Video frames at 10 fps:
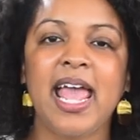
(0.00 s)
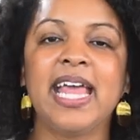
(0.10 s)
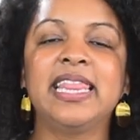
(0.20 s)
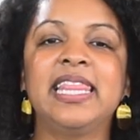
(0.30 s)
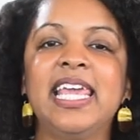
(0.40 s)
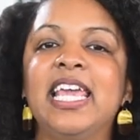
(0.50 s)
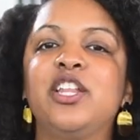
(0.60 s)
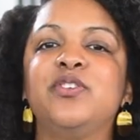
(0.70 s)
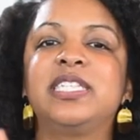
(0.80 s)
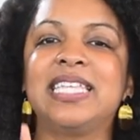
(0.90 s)
and
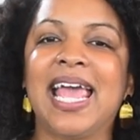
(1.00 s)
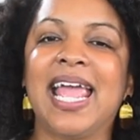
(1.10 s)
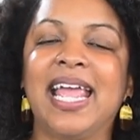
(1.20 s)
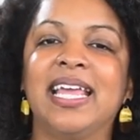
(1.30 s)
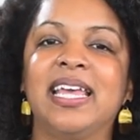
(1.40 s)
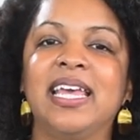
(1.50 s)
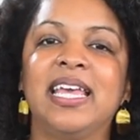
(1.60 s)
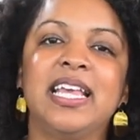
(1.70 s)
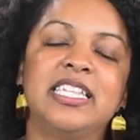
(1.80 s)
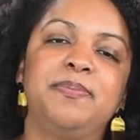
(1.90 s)
then you say
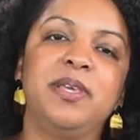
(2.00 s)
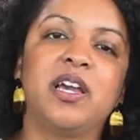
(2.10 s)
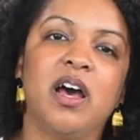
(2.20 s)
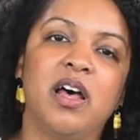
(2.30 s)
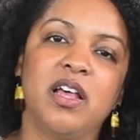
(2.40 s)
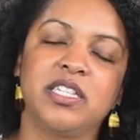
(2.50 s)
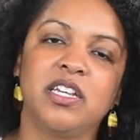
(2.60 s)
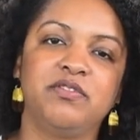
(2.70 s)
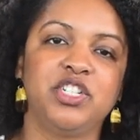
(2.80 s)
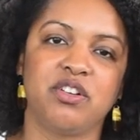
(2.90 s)
it's because
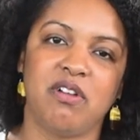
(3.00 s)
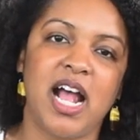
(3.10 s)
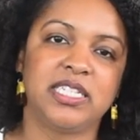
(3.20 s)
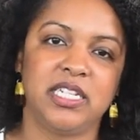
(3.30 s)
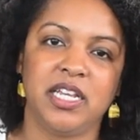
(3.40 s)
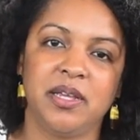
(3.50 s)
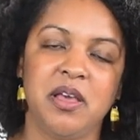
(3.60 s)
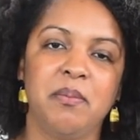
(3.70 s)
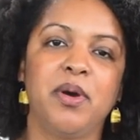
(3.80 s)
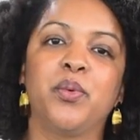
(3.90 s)
of generosity,
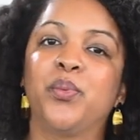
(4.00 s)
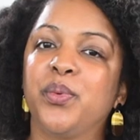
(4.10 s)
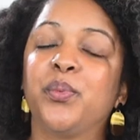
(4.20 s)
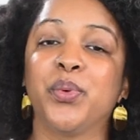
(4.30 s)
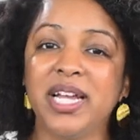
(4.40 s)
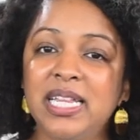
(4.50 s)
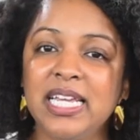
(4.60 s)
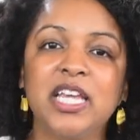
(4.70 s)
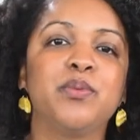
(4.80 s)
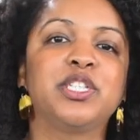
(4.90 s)
but
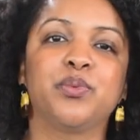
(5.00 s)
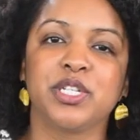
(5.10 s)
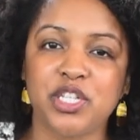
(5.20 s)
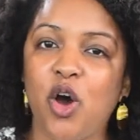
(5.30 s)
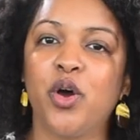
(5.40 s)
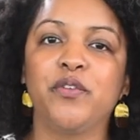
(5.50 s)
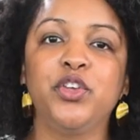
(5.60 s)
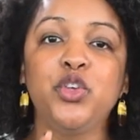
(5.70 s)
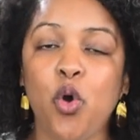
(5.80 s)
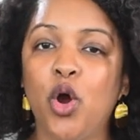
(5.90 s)
really it was a result of
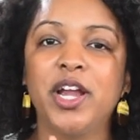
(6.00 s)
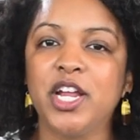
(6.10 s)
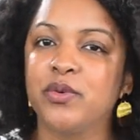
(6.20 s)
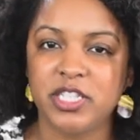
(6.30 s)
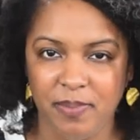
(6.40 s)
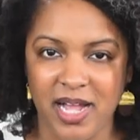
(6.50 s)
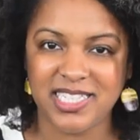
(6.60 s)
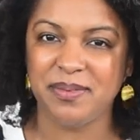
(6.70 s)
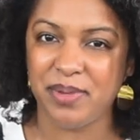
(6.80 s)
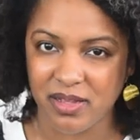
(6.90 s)
your
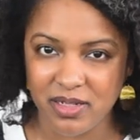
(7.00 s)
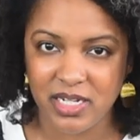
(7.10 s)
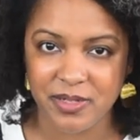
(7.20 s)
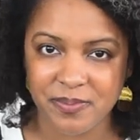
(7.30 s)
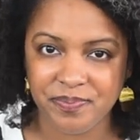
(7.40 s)
irresponsibility.